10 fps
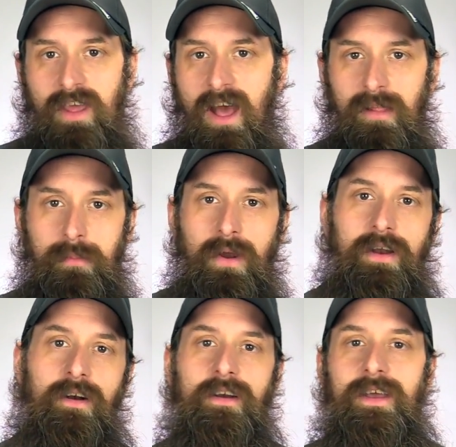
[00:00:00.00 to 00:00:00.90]

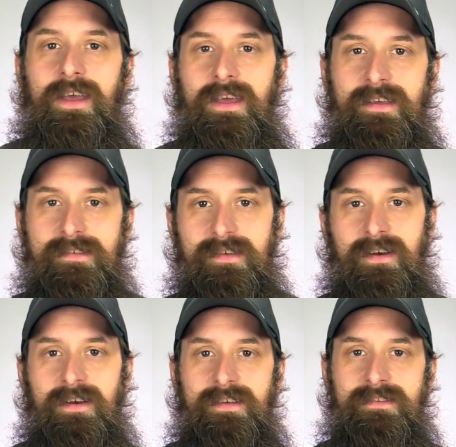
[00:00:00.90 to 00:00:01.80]
calibrator is
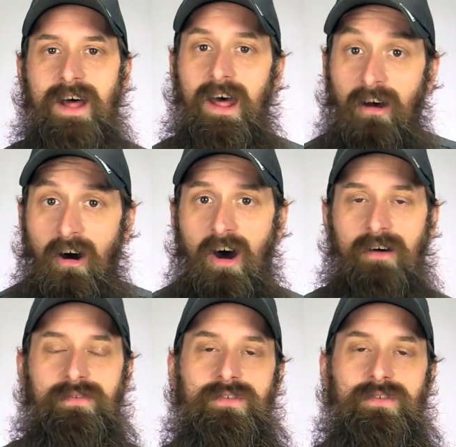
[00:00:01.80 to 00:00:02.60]
not off.